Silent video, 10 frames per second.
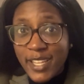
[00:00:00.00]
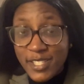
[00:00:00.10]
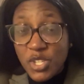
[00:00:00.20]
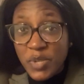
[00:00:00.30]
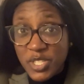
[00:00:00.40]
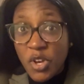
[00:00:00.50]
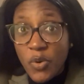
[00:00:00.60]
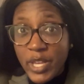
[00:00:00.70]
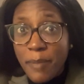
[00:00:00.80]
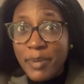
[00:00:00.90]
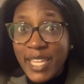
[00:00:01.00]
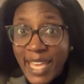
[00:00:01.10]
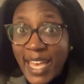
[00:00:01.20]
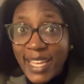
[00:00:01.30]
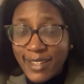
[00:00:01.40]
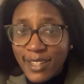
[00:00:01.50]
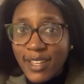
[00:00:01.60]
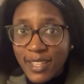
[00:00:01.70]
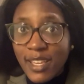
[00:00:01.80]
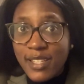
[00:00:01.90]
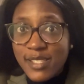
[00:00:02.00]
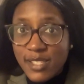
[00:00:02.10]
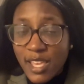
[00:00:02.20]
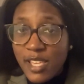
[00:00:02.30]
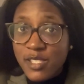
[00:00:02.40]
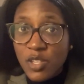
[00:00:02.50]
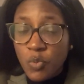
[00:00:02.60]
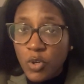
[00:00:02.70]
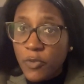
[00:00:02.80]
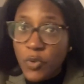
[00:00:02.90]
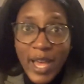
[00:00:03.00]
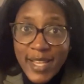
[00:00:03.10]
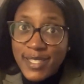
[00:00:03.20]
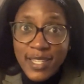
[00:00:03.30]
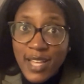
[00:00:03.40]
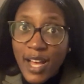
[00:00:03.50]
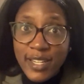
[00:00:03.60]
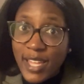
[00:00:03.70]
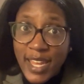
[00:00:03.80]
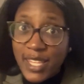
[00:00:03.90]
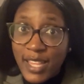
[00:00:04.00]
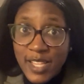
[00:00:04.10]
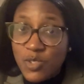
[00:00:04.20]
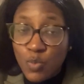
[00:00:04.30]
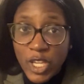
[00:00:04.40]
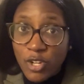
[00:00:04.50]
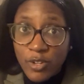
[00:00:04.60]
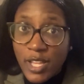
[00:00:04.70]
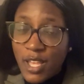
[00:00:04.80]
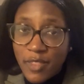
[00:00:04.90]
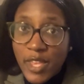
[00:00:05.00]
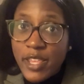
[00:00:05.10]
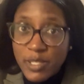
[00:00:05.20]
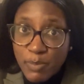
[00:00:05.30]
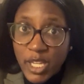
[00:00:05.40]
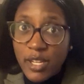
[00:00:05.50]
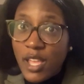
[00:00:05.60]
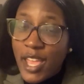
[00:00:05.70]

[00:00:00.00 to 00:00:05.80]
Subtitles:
And so he's going up again against KC Wolf, who hasn't gotten any less weird than he's been.